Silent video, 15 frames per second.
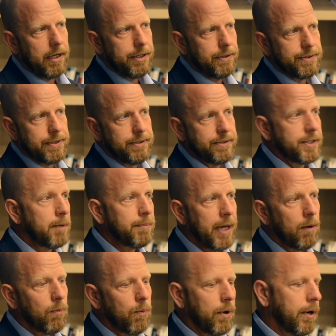using
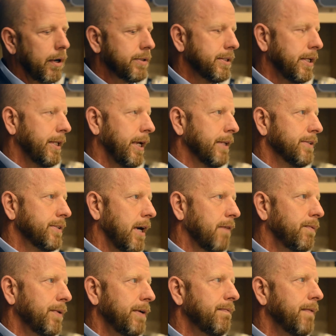subnetworks and then
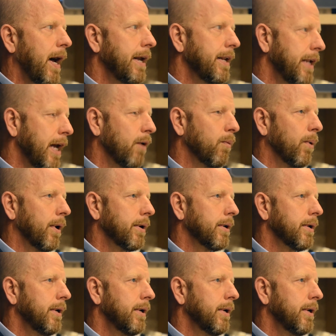software-defined network